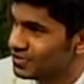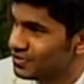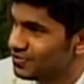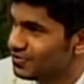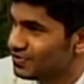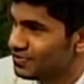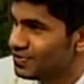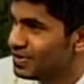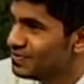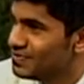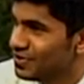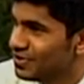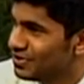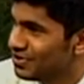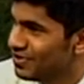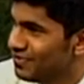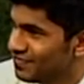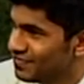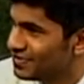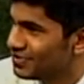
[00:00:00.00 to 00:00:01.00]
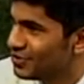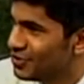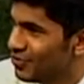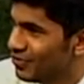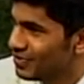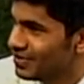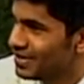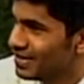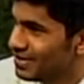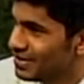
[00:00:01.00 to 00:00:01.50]
You know, people love to
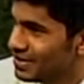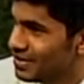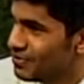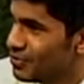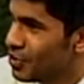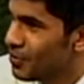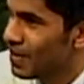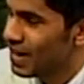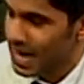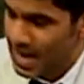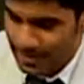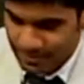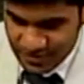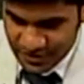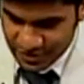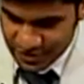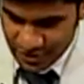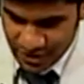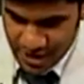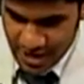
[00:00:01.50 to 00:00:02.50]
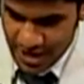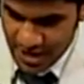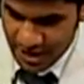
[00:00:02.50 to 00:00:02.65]
go on their mobile apps and